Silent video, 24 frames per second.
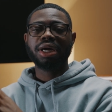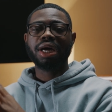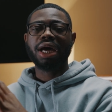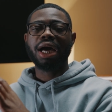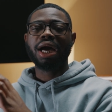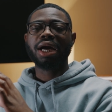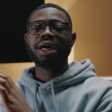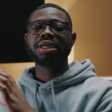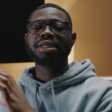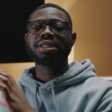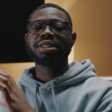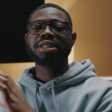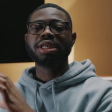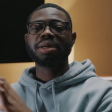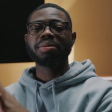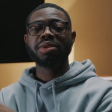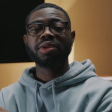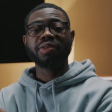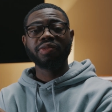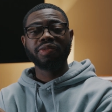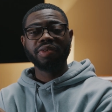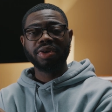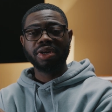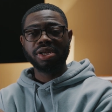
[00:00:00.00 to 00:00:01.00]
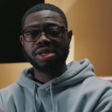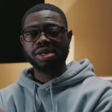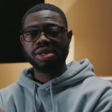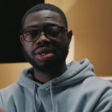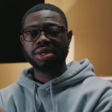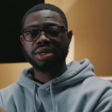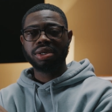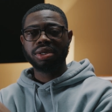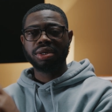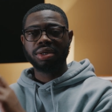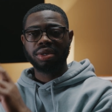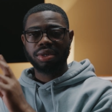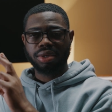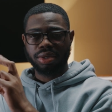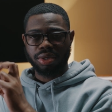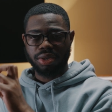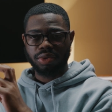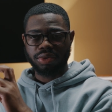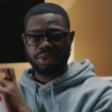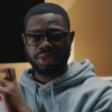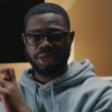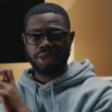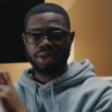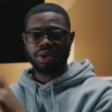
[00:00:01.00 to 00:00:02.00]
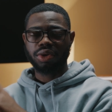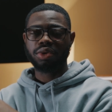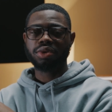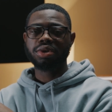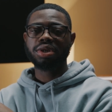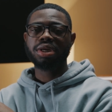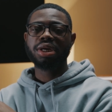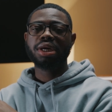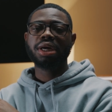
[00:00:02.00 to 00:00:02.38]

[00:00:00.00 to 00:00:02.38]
the failure, quote unquote,